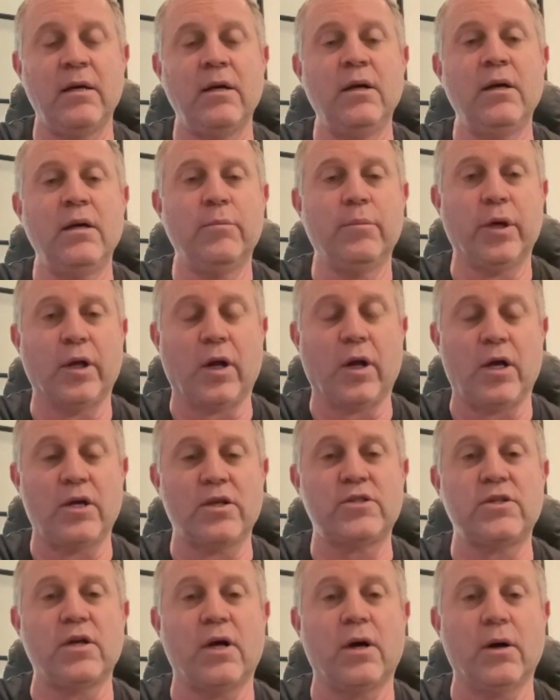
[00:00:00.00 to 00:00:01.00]
but
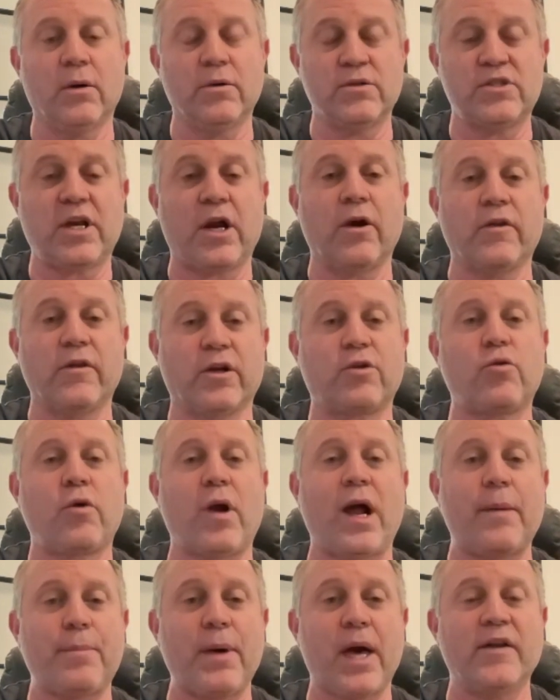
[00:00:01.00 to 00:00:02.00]
also scare the
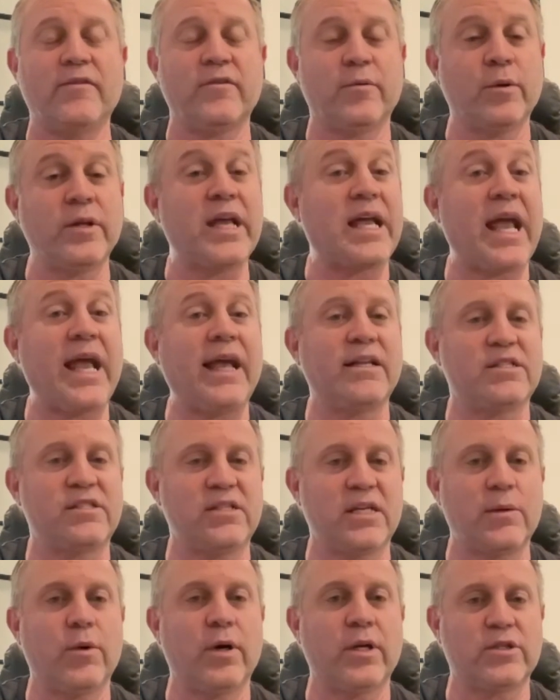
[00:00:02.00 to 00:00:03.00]
crap out of them when they can't
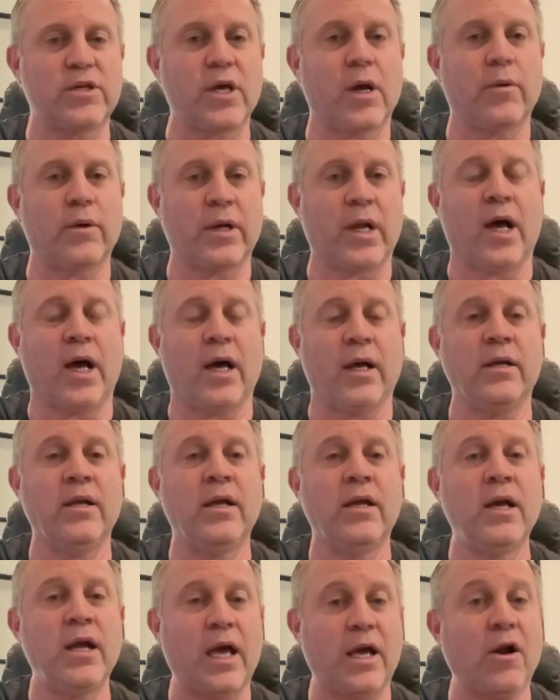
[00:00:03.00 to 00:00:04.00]
see what's going on.
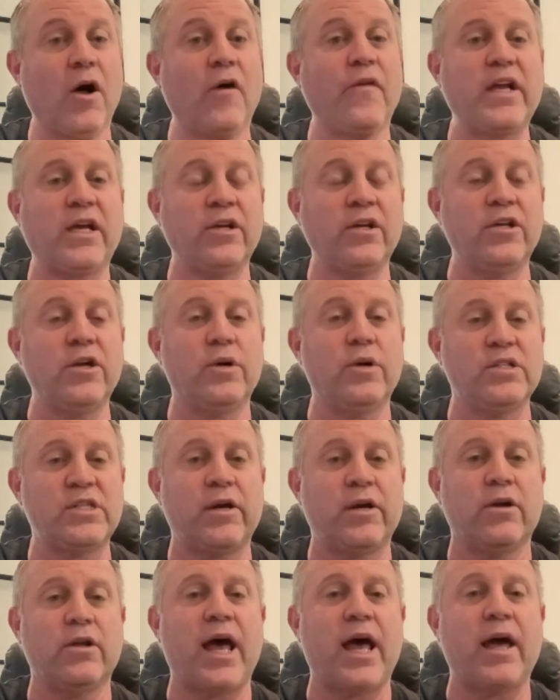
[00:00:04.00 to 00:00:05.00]
And all they can do is
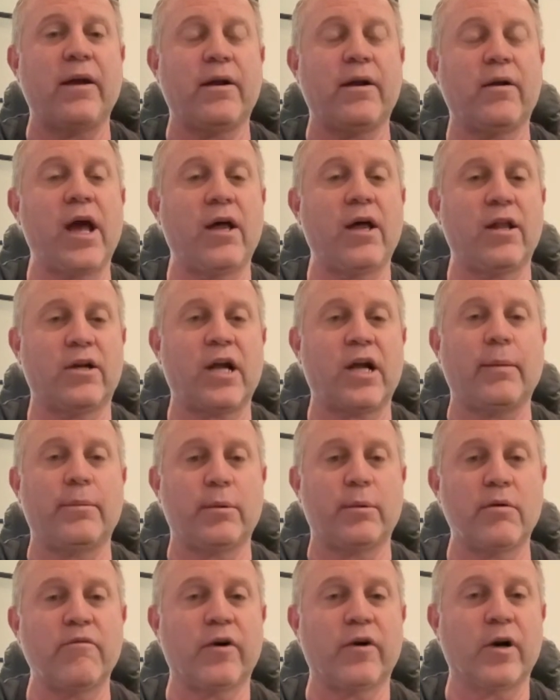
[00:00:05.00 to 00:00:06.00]
hear that helicopter
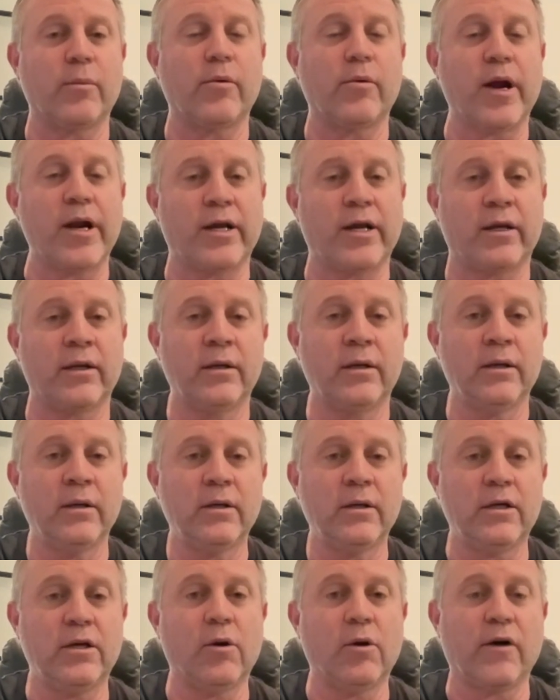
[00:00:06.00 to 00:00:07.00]
reverberating,
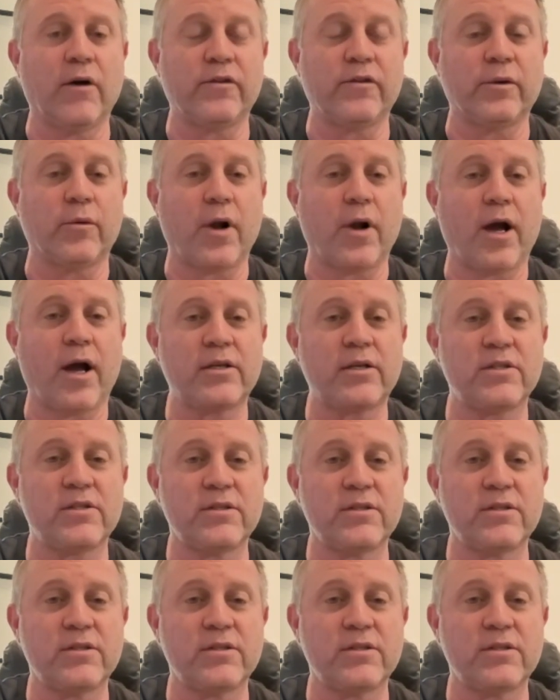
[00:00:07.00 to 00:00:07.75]
off of the rocks.